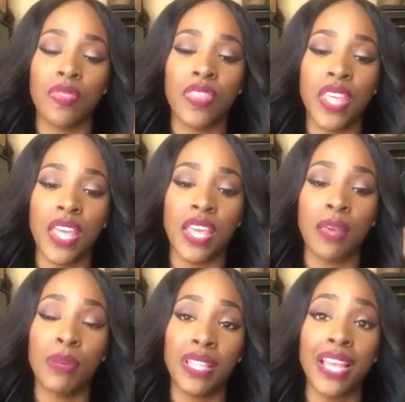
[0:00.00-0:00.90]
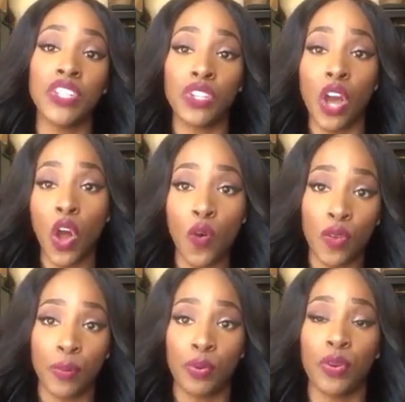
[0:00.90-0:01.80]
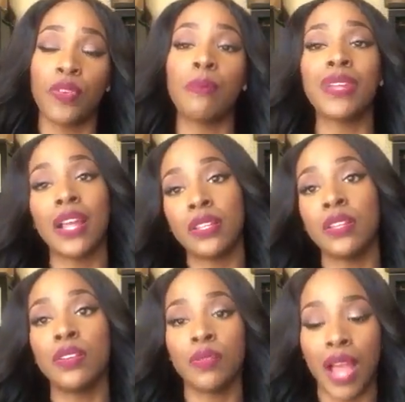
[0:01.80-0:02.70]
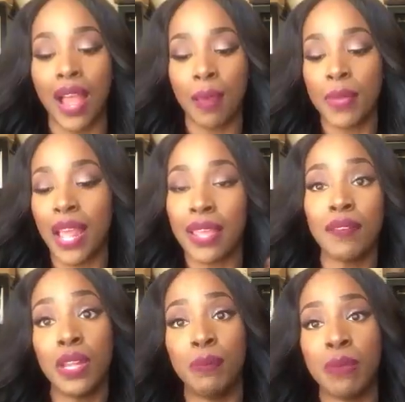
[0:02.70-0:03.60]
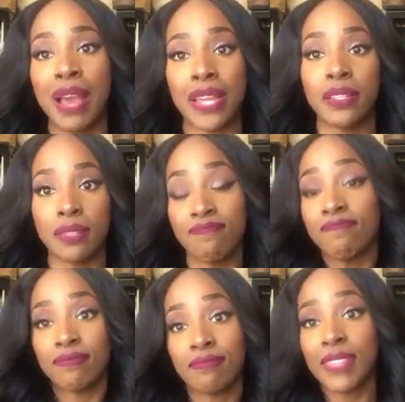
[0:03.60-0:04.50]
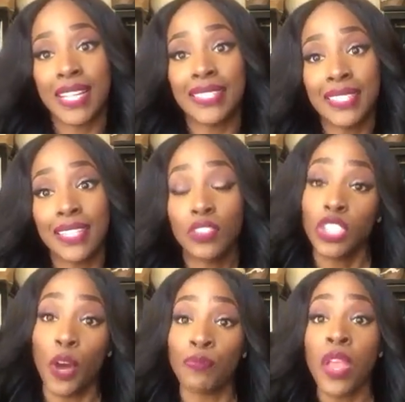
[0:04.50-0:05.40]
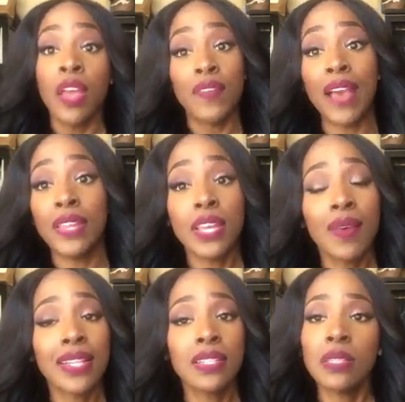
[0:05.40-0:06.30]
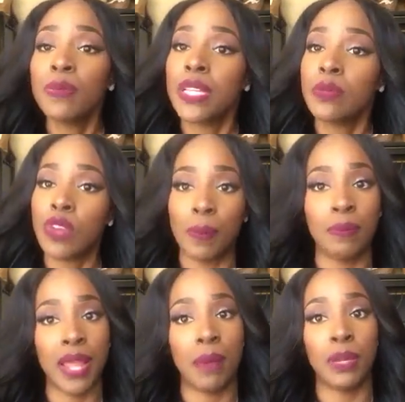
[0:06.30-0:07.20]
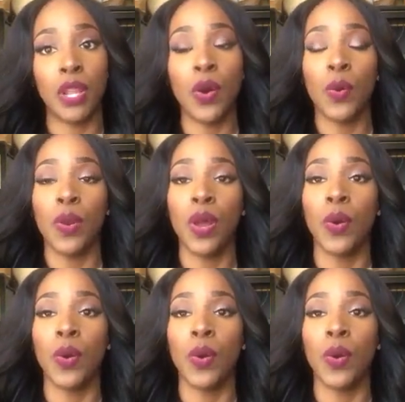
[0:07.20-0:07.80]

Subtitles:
the Malaysian over the Peruvian, but I give it a B minus. And that's it. So if you have any questions, please drop them down below.